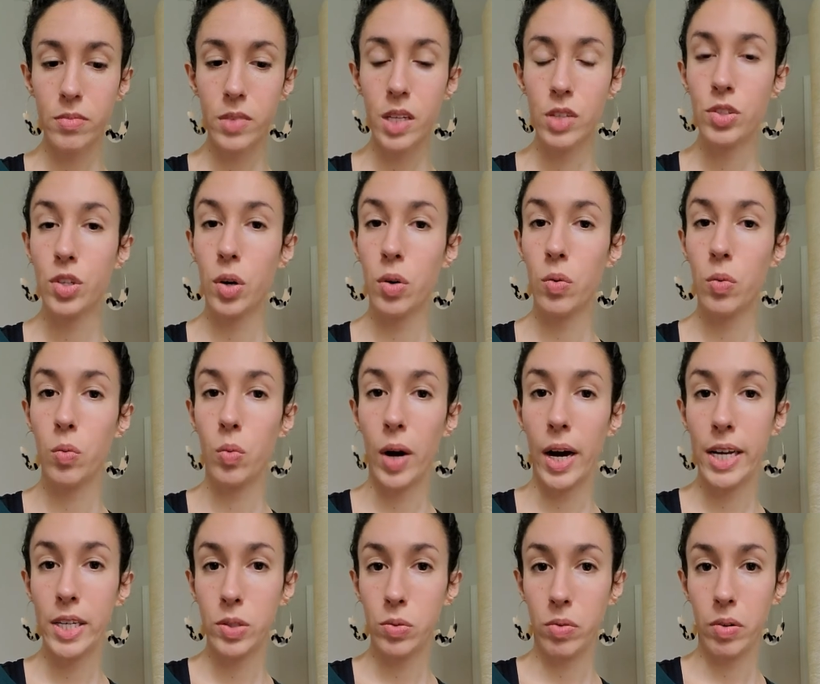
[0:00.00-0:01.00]
So,
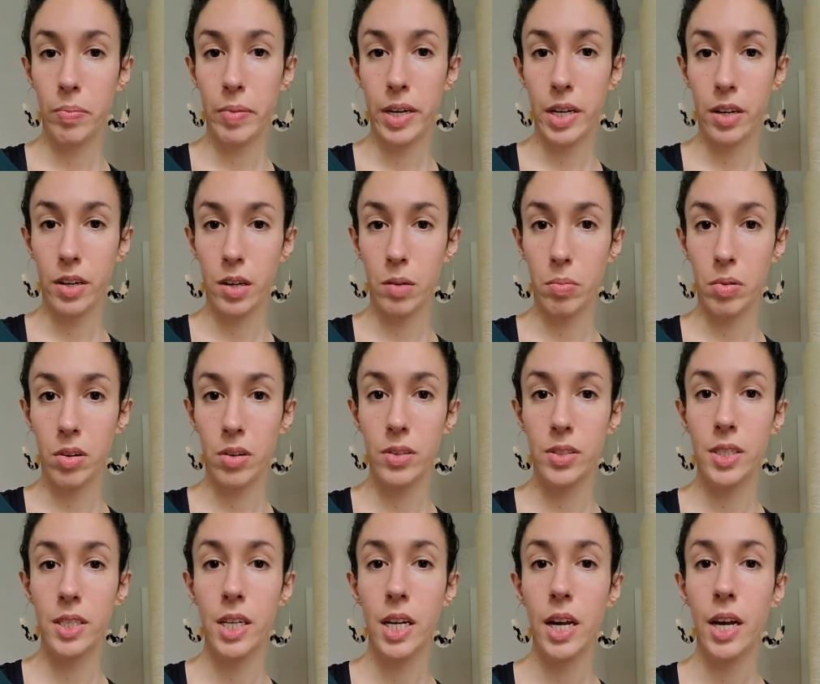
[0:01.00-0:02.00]
Wise Woman
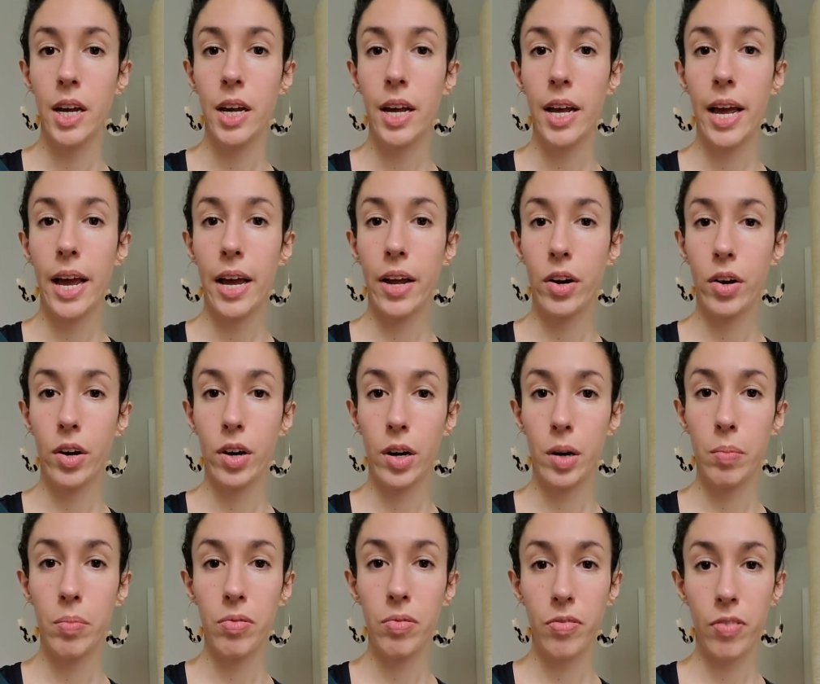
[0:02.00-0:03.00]
Herbals and
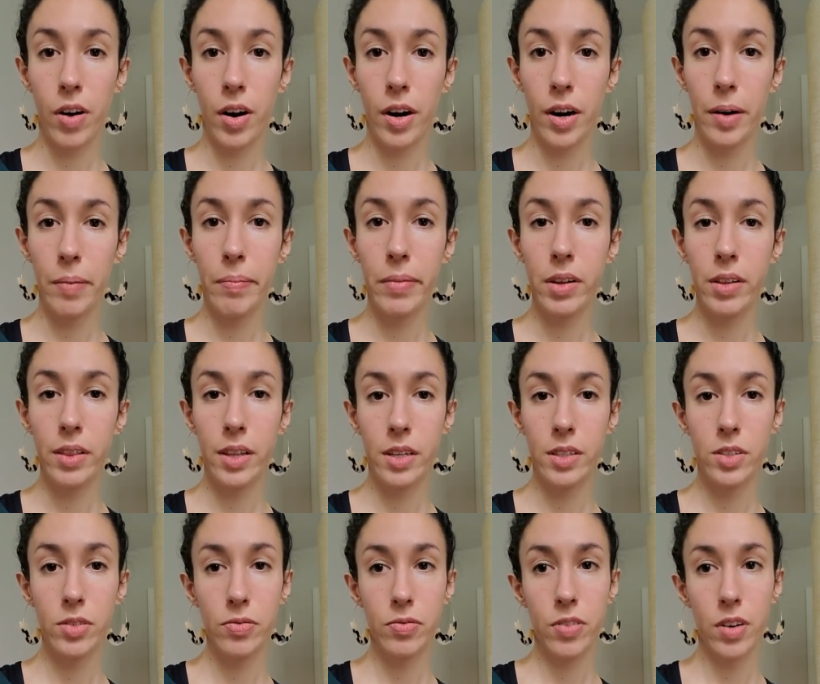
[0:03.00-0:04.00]
Herb Pharm,
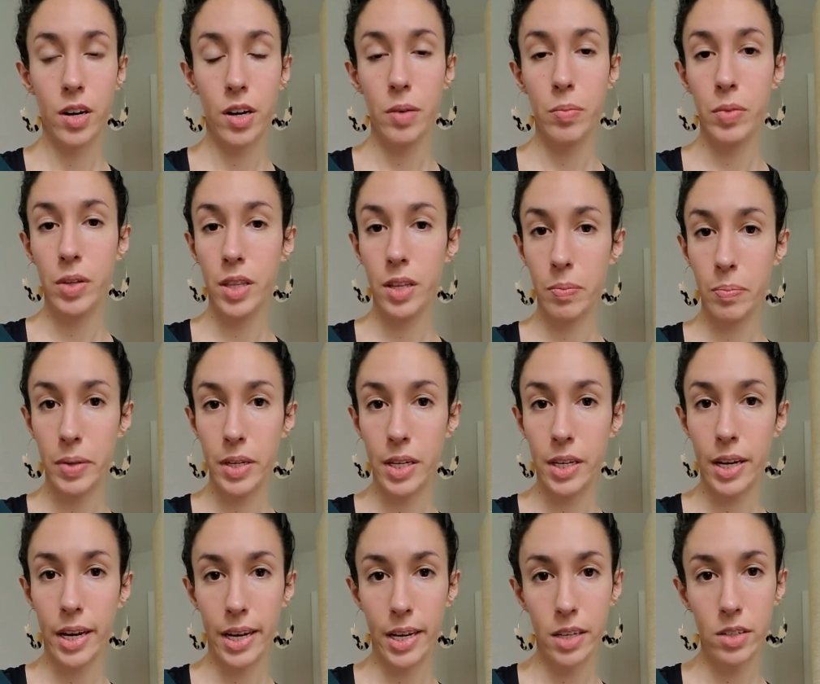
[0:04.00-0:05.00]
that's farm with a
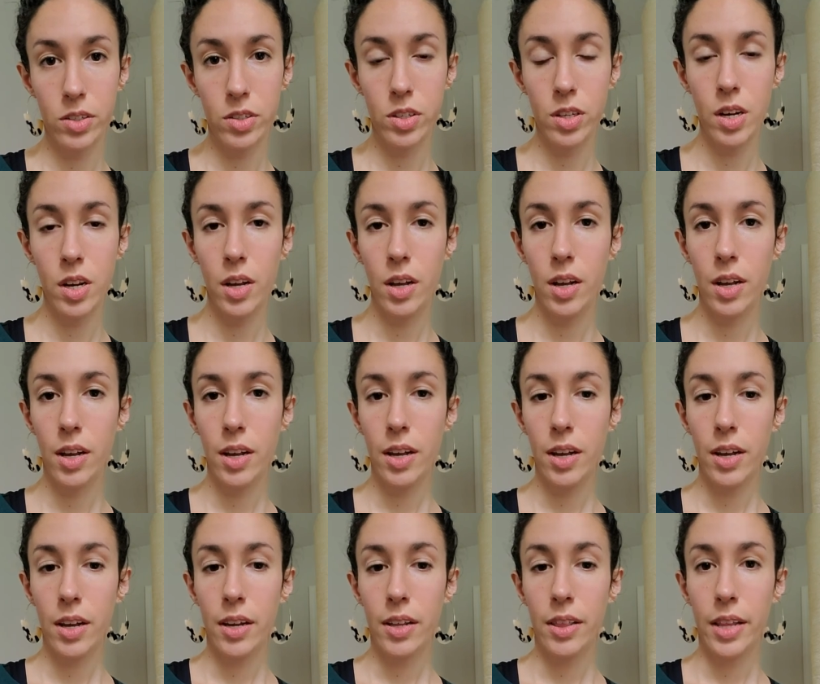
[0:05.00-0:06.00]
PH.
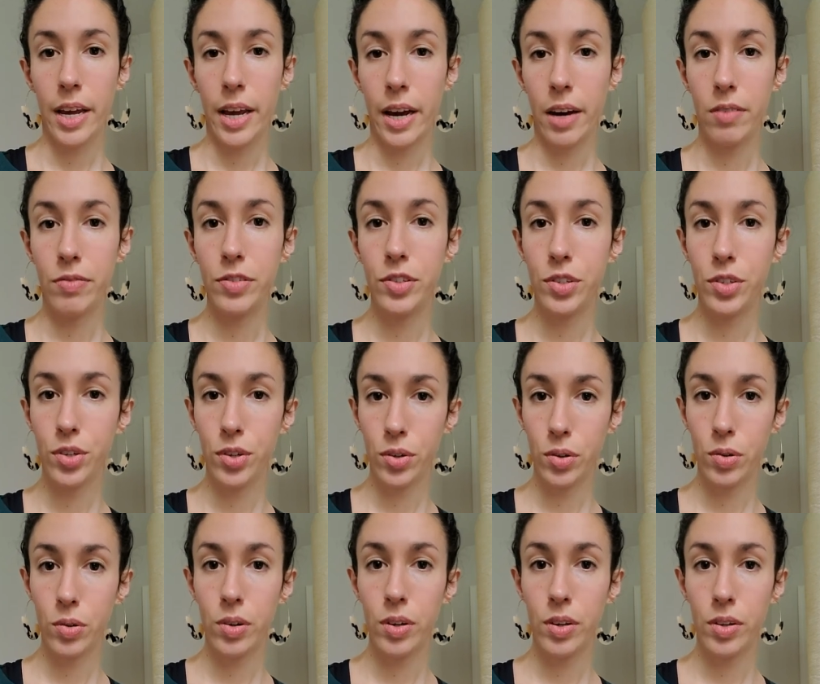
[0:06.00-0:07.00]
They have
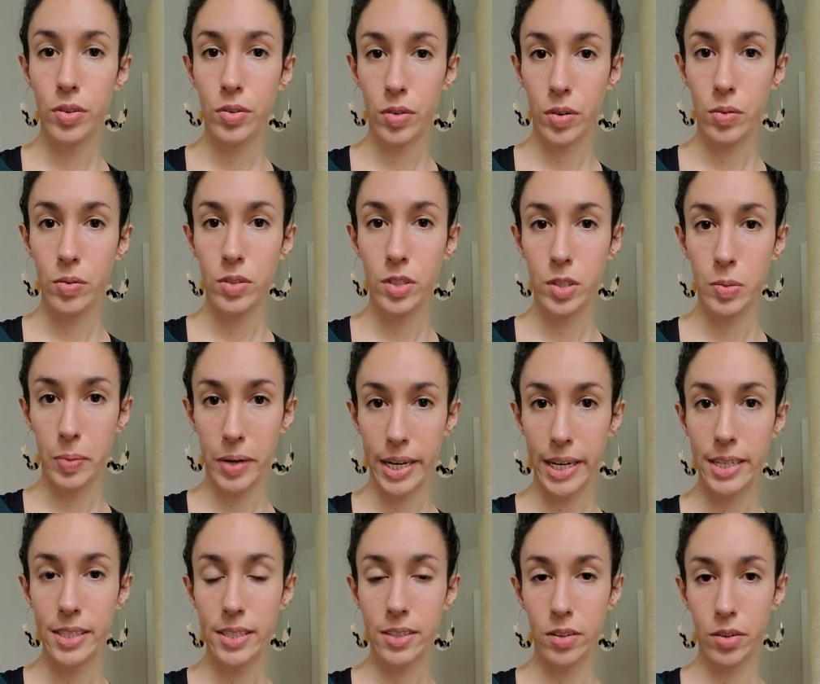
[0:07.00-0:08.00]
two throat
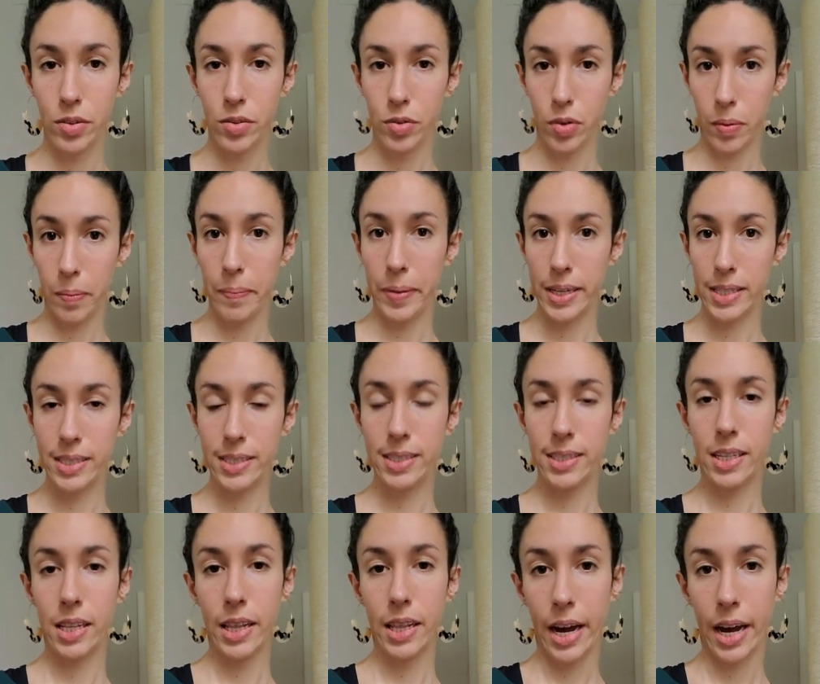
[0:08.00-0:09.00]
sprays or throat mists
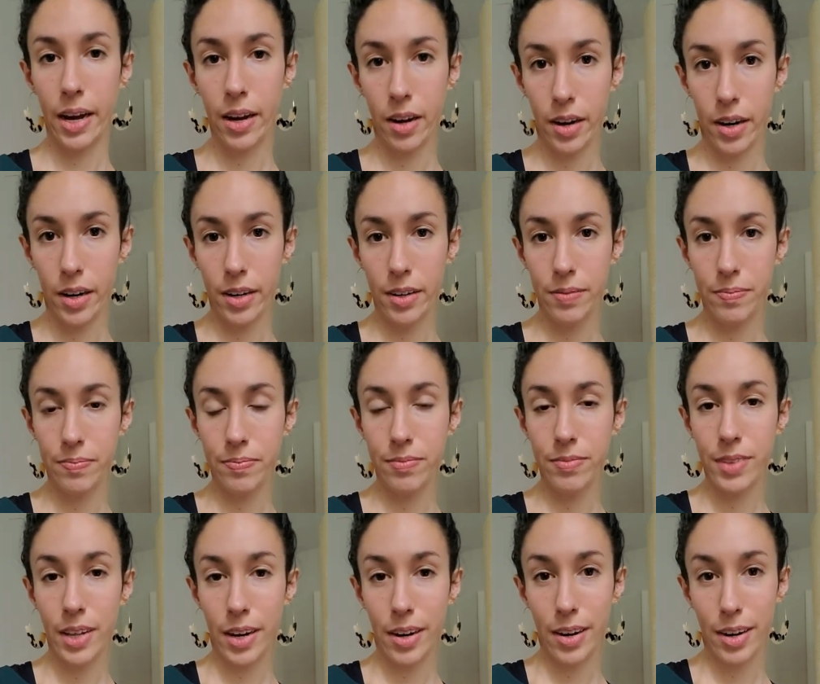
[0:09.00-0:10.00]
that are
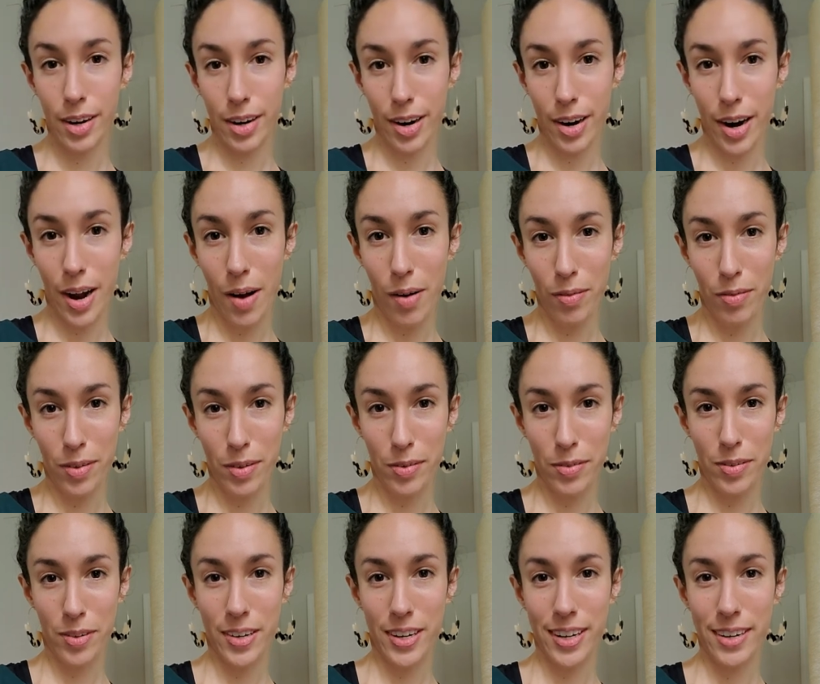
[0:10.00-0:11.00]
that are helpful
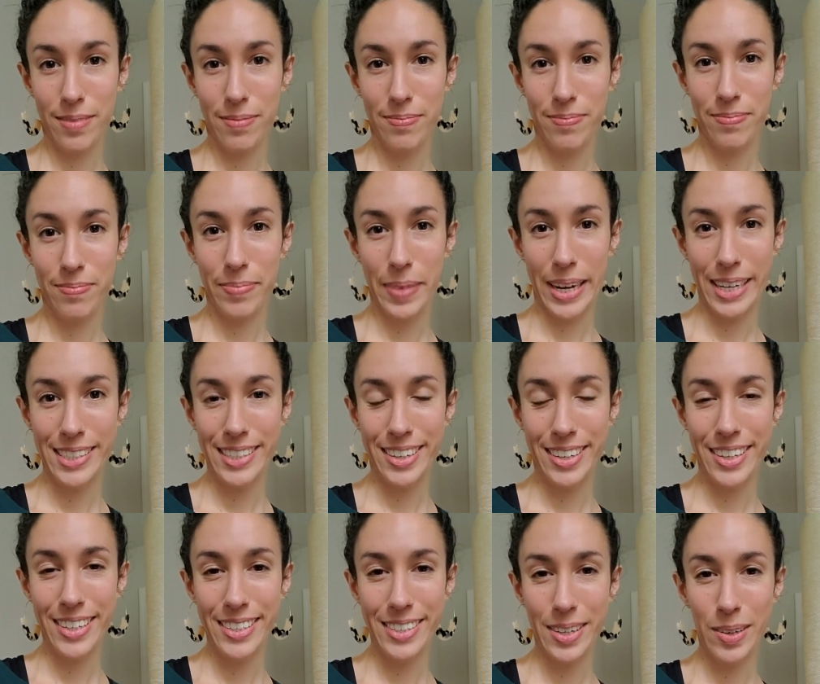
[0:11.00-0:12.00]
for
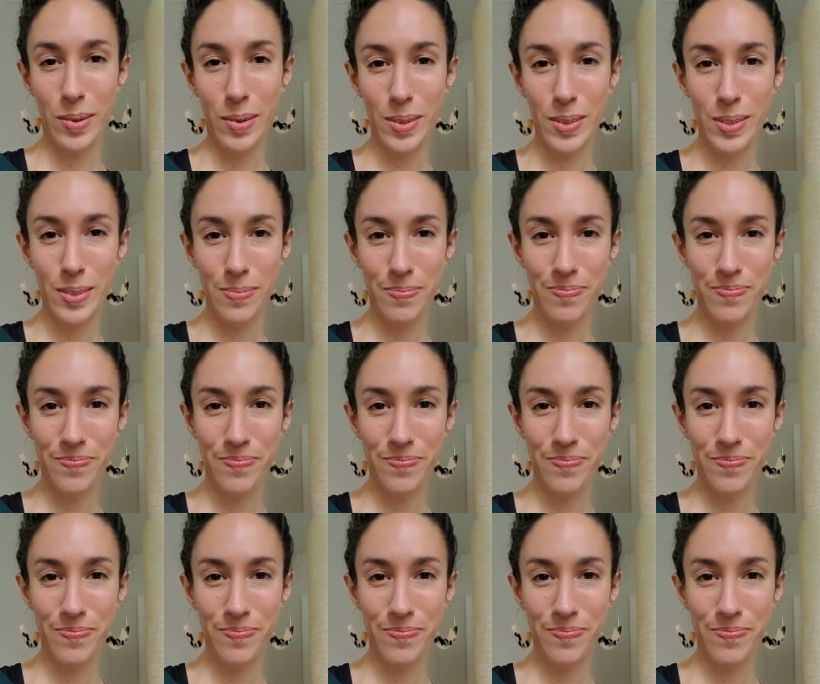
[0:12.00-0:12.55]
bacteria and colds.